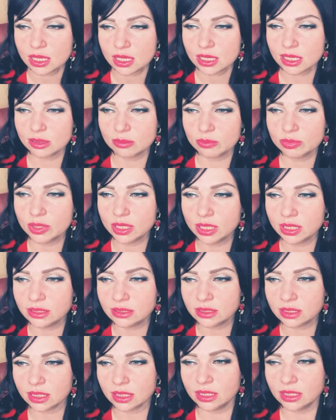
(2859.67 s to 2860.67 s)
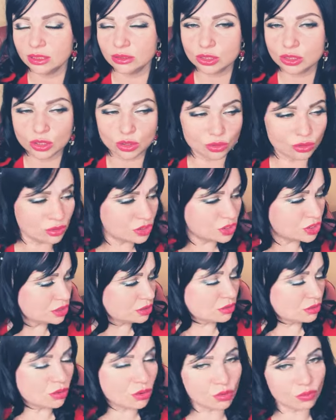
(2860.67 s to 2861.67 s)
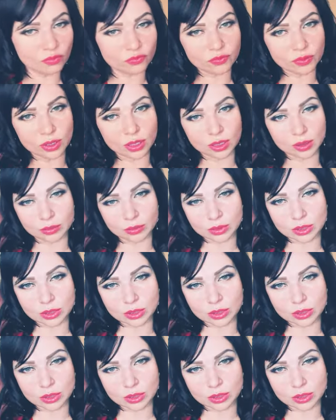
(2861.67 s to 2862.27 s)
complete encouraging of uh,